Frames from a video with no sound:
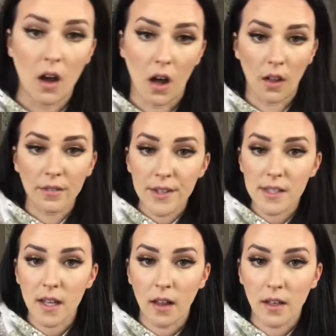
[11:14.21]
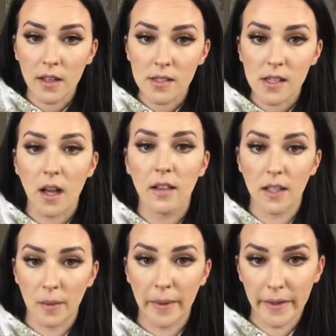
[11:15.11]
All of these colors, a
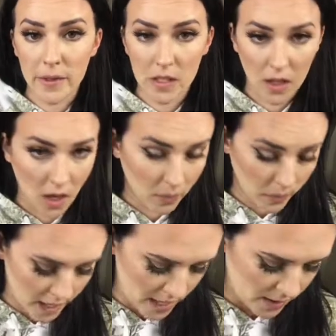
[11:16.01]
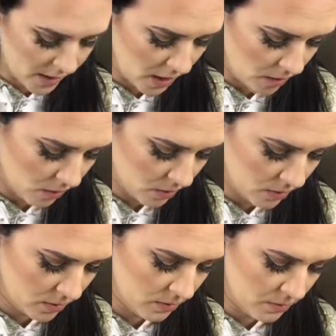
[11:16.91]
little bit goes a long way, so
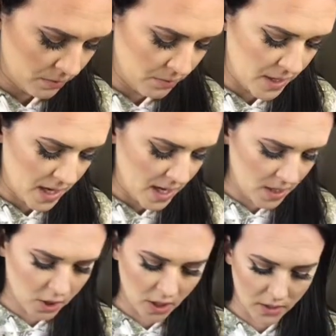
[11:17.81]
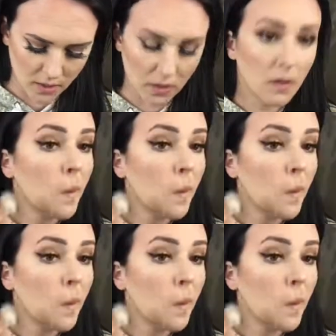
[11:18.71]
be gentle.